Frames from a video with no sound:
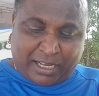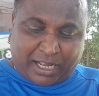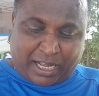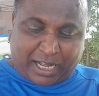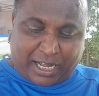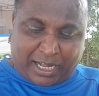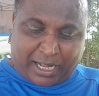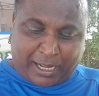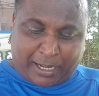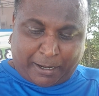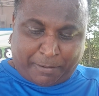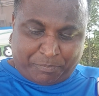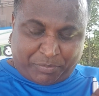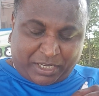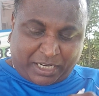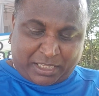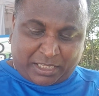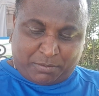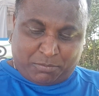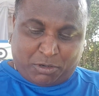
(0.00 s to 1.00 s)
Uh,
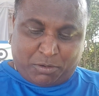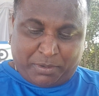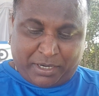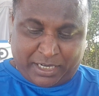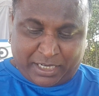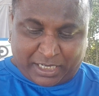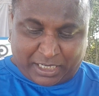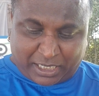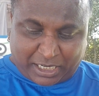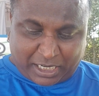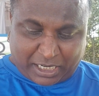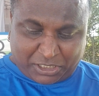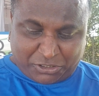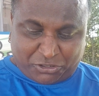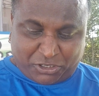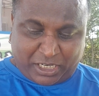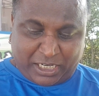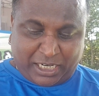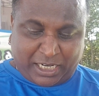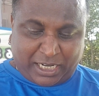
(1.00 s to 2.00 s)
at the moment, uh,
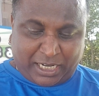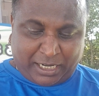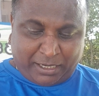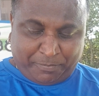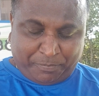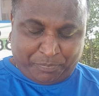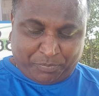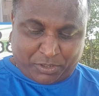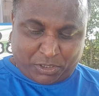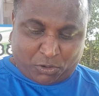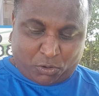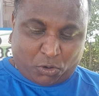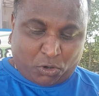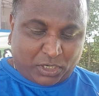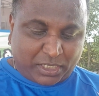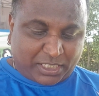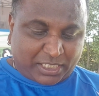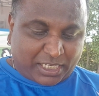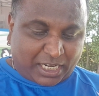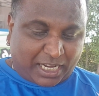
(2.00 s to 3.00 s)
Australia
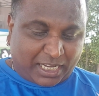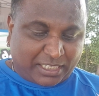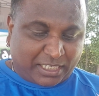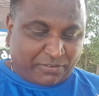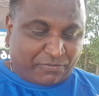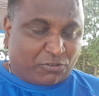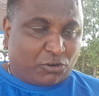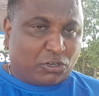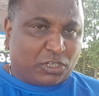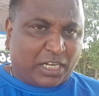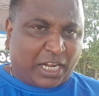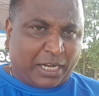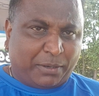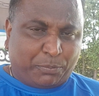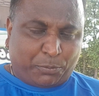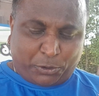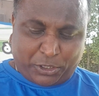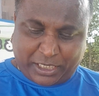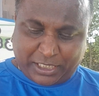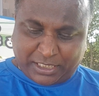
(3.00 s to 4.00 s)
All Stars have got 9
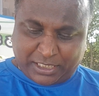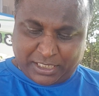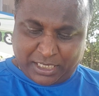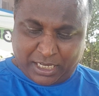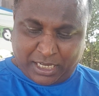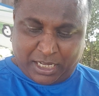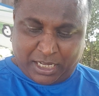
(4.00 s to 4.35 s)
points.